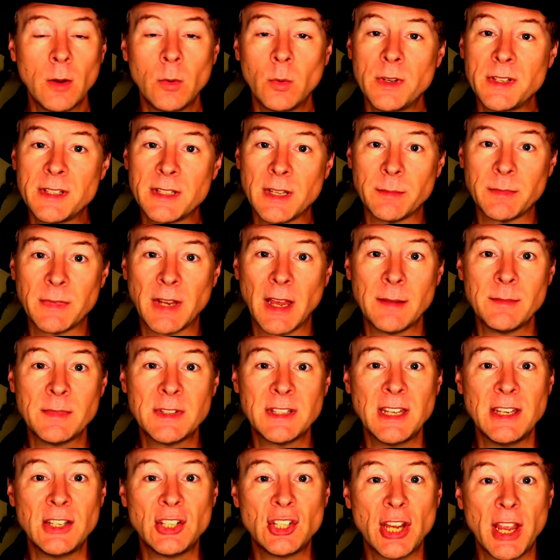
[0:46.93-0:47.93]
We sometimes
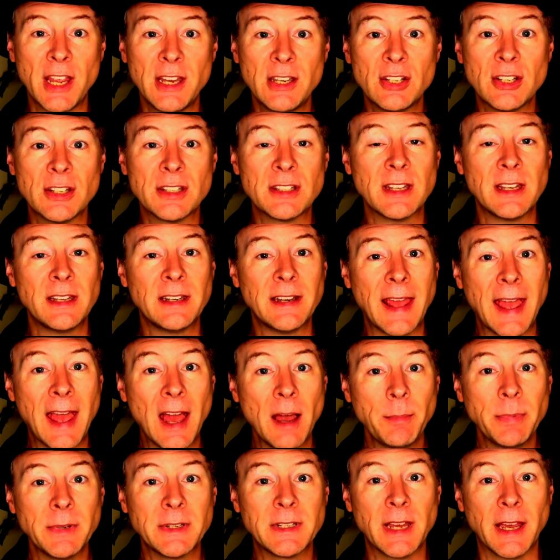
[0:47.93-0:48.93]
see changes in
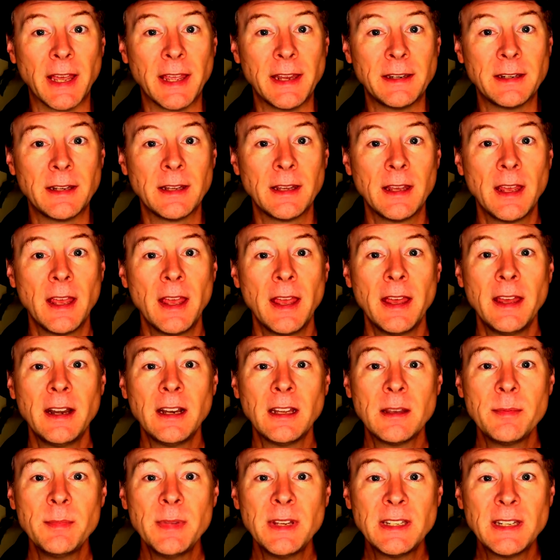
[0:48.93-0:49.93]
appetite, and
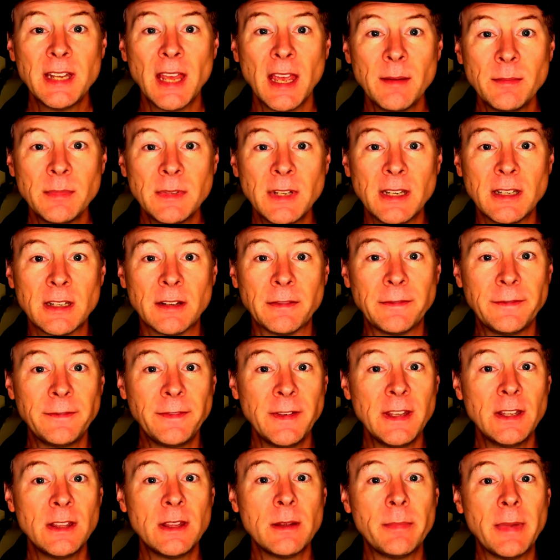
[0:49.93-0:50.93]
it can be tempting to
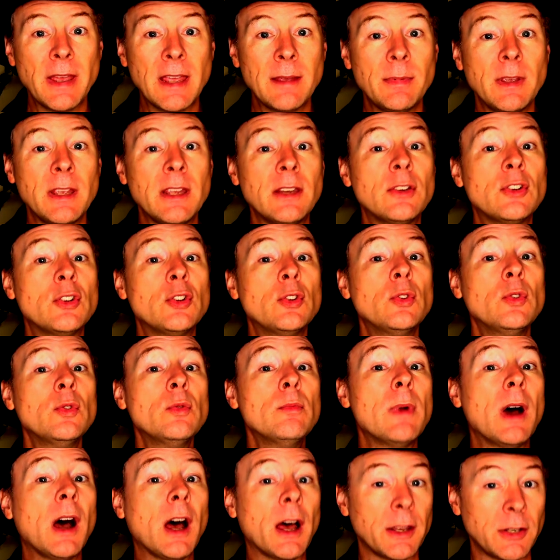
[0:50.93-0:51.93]
feed the baby too
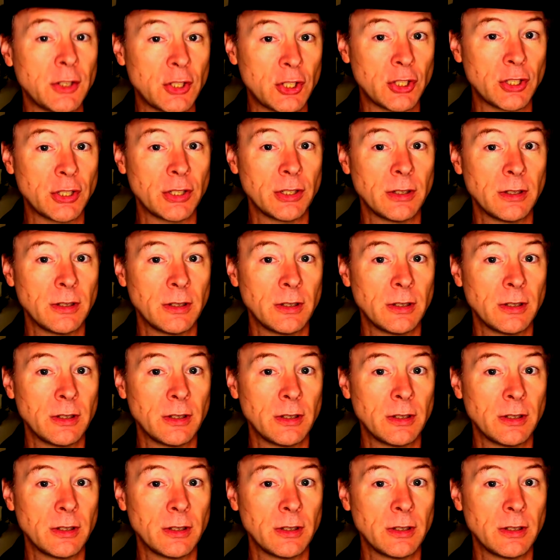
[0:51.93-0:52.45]
much.